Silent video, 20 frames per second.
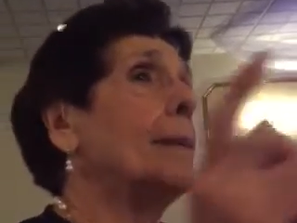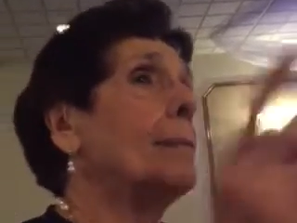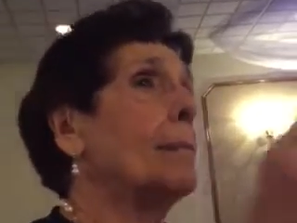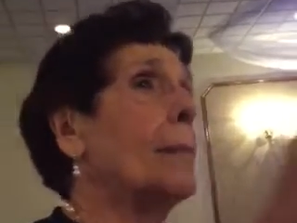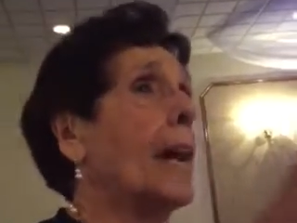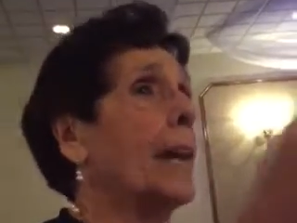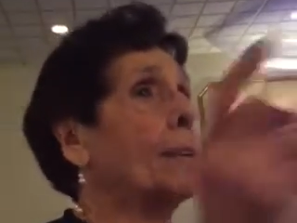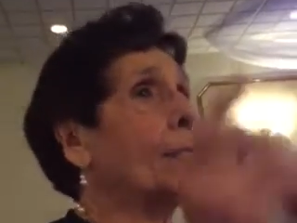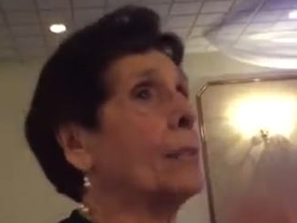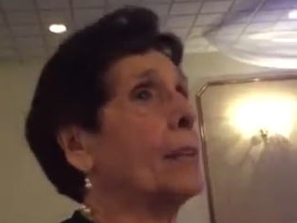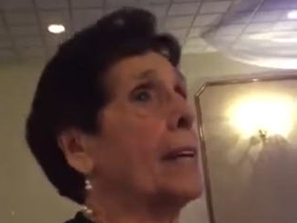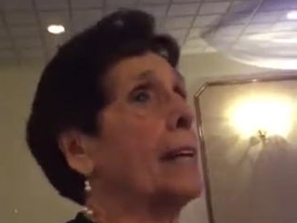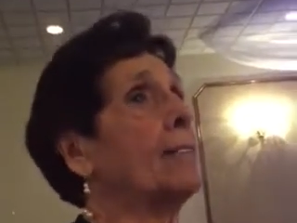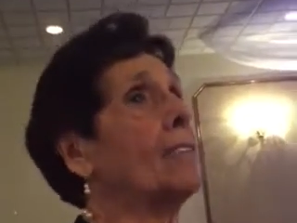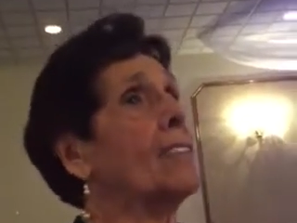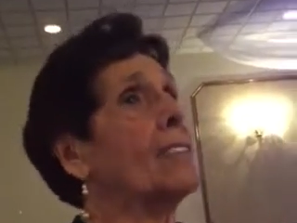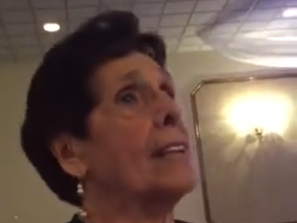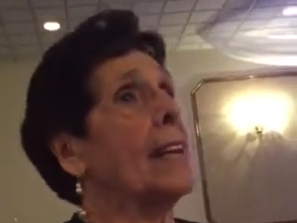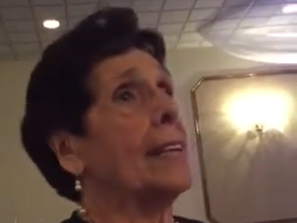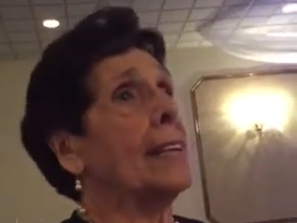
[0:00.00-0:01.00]
my
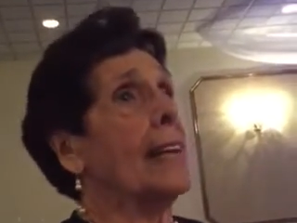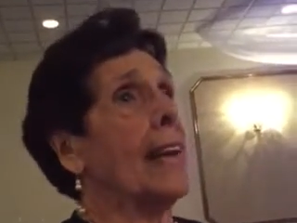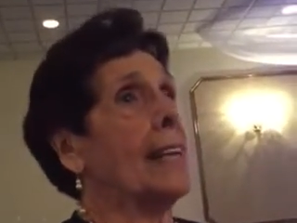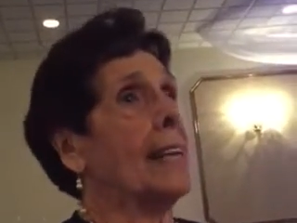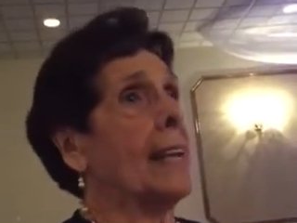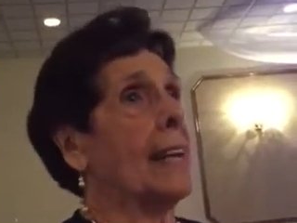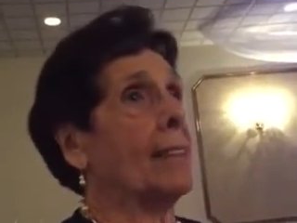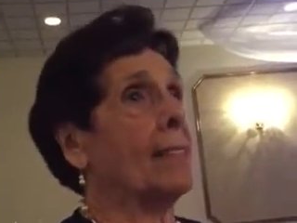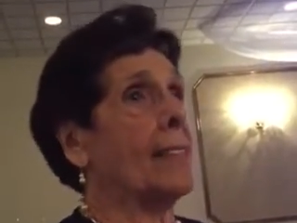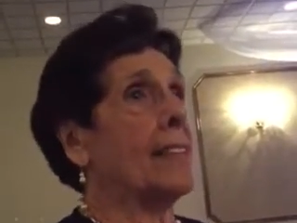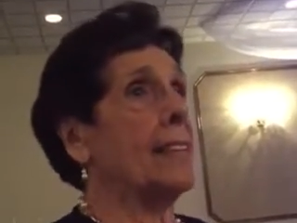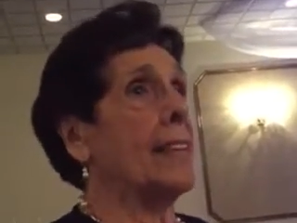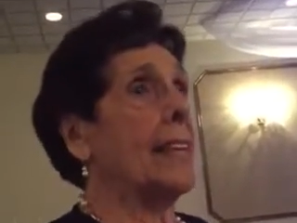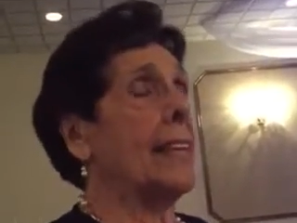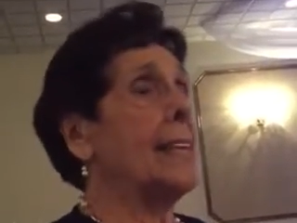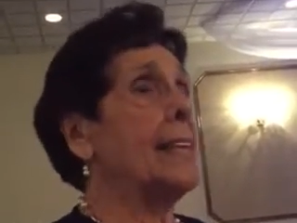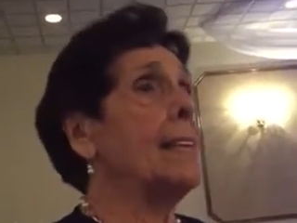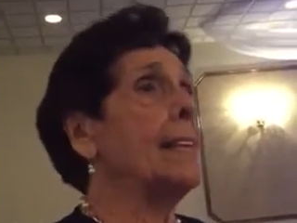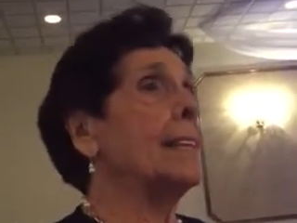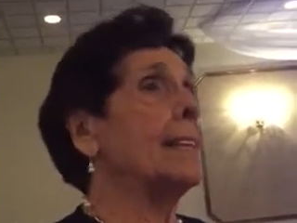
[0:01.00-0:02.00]
grandson,
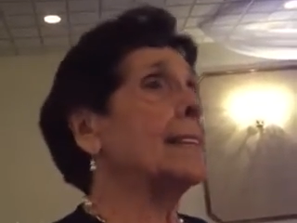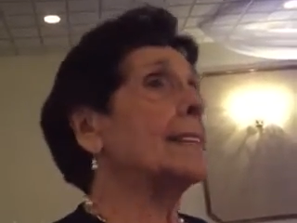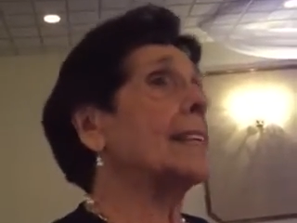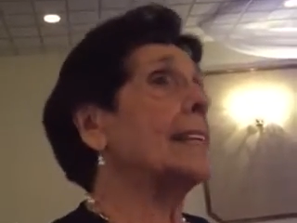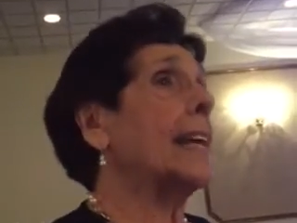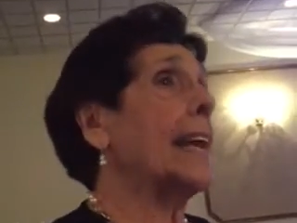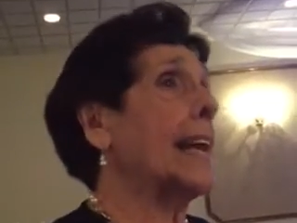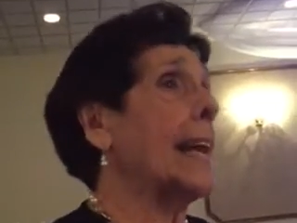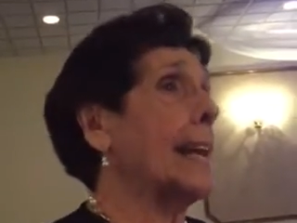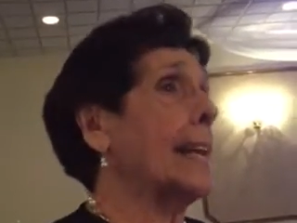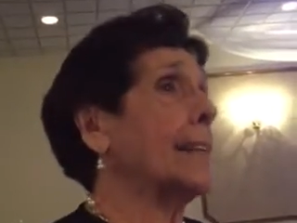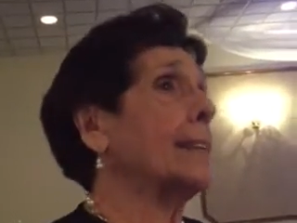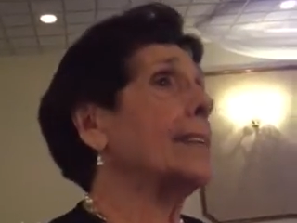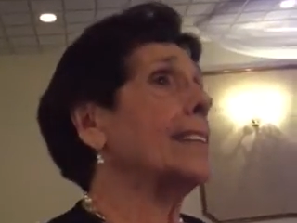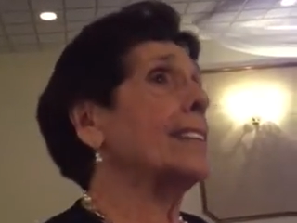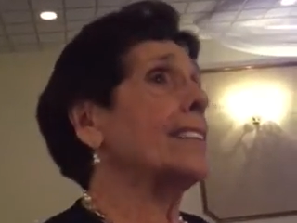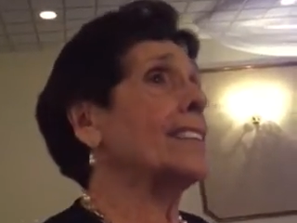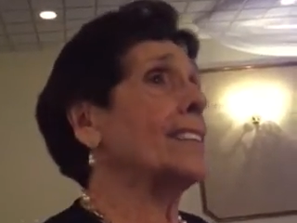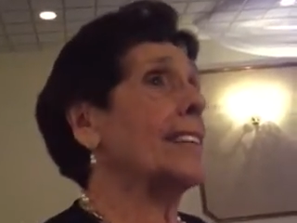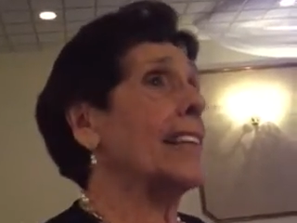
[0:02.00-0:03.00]
Anthony Kane,
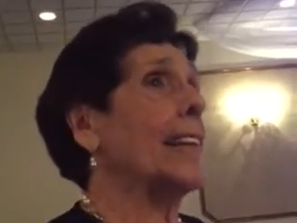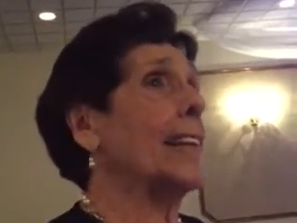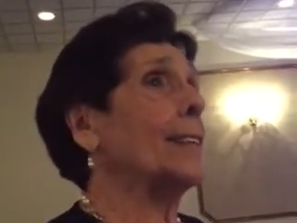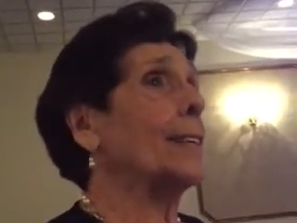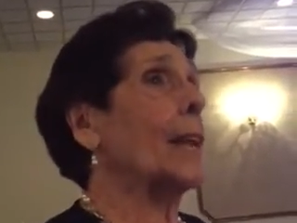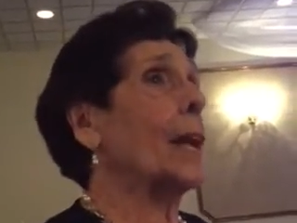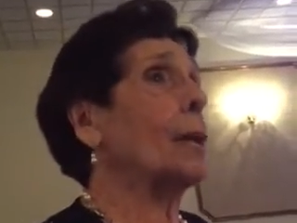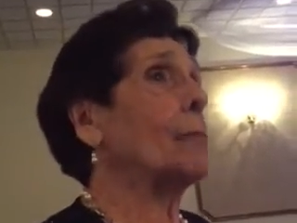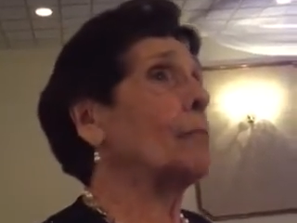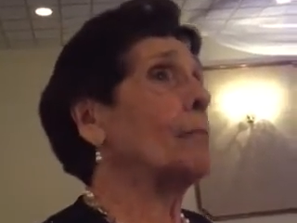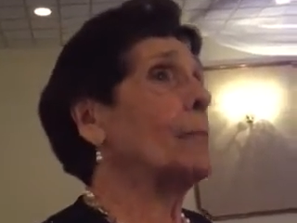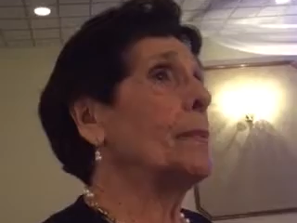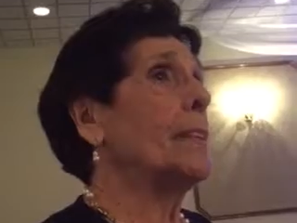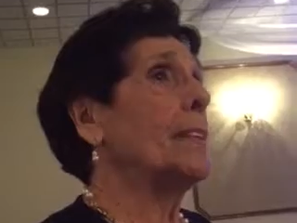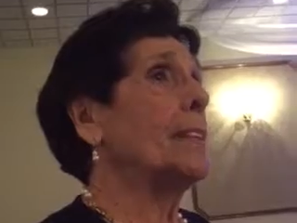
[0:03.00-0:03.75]
to stand up.